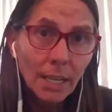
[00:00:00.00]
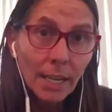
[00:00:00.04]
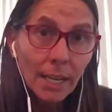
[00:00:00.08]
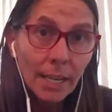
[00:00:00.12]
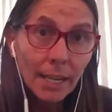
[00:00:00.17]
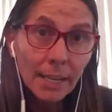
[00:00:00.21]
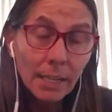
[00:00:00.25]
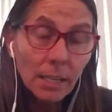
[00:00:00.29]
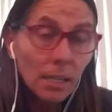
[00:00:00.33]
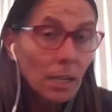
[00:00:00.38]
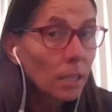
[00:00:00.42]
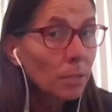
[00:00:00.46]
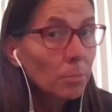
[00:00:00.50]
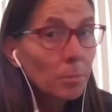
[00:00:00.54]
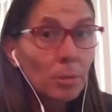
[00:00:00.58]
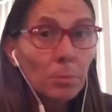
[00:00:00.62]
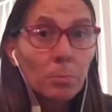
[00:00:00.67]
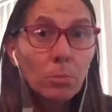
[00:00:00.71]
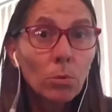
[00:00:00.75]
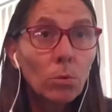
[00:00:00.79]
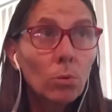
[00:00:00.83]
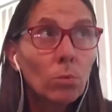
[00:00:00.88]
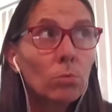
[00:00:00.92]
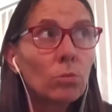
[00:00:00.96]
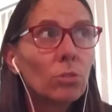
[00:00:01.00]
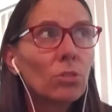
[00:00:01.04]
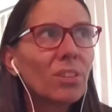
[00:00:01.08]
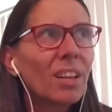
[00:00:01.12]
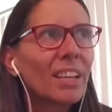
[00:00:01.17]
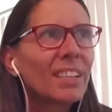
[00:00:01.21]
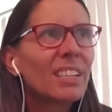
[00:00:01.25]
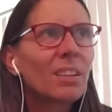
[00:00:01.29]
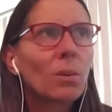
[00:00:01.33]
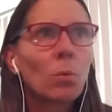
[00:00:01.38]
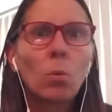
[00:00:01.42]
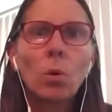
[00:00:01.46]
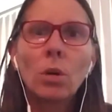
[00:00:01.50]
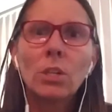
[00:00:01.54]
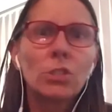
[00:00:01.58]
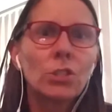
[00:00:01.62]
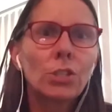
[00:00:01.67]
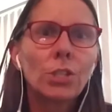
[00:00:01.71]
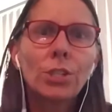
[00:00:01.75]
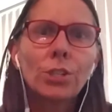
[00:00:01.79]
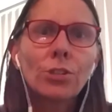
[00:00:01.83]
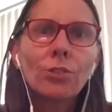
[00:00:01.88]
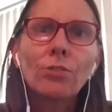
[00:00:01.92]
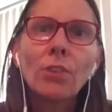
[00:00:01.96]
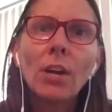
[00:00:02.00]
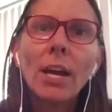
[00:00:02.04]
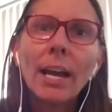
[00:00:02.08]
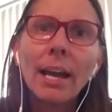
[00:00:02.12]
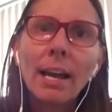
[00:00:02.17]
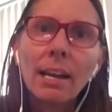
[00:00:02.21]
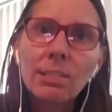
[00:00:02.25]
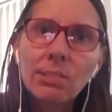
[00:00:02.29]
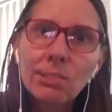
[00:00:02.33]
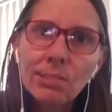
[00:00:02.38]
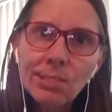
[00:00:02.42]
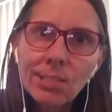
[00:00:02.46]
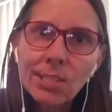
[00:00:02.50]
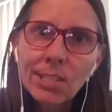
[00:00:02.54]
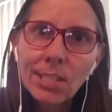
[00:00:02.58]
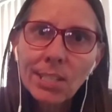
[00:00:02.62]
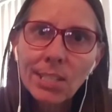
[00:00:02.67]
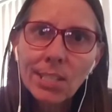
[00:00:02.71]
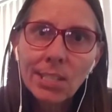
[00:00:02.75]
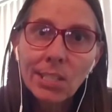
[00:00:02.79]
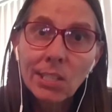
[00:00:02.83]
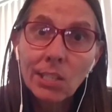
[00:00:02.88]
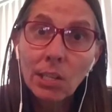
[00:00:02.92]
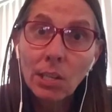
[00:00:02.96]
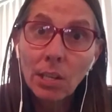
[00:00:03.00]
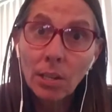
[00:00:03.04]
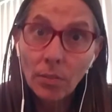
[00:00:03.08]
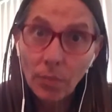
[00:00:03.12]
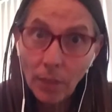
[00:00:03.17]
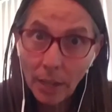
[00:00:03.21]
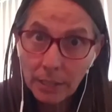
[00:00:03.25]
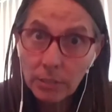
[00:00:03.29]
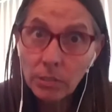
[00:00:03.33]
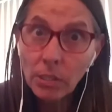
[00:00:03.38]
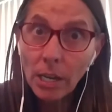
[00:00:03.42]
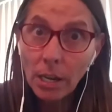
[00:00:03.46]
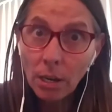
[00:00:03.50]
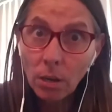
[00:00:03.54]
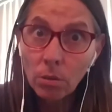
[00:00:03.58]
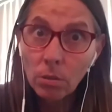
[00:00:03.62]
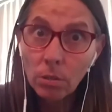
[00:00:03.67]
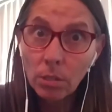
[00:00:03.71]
And a lot of people do like once a year fast. And that's how